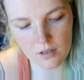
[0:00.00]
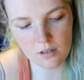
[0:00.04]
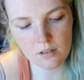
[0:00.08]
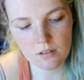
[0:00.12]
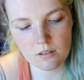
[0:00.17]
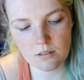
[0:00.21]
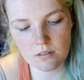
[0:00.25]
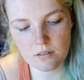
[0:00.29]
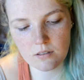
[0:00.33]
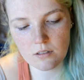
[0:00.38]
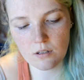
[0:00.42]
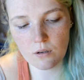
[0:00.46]

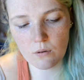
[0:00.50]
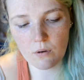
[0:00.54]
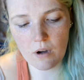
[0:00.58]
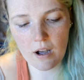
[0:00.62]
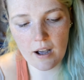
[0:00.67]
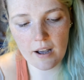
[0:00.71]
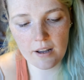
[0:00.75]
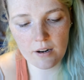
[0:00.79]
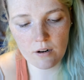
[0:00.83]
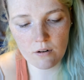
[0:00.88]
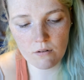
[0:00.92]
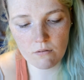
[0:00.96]
So
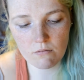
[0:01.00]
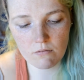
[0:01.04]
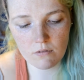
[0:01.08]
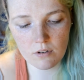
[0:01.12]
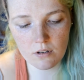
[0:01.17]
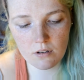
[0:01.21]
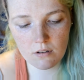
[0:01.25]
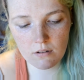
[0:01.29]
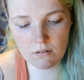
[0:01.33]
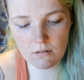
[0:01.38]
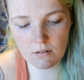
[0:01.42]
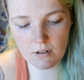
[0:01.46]
I don't,
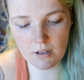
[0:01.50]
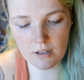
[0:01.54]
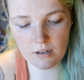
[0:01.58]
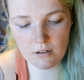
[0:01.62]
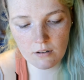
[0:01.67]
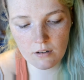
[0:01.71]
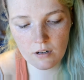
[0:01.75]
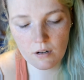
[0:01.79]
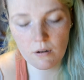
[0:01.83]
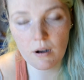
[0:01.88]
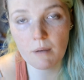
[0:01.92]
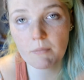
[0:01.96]
mm, I don't
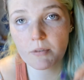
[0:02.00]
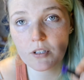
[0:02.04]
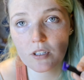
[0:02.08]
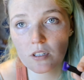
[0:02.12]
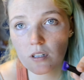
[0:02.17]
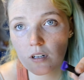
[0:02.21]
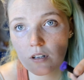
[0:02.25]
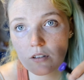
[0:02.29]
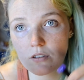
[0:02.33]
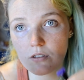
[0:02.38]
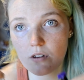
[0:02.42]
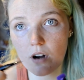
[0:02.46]
know. I'm just
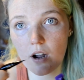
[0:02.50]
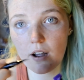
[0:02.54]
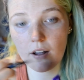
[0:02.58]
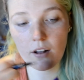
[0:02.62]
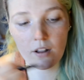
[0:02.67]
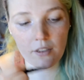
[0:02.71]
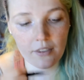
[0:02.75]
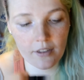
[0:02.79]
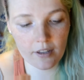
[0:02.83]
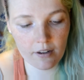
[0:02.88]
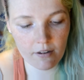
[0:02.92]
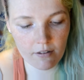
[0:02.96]
going to draw it
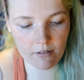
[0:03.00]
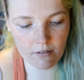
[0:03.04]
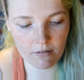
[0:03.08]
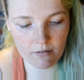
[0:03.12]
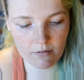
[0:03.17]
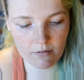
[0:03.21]
on there.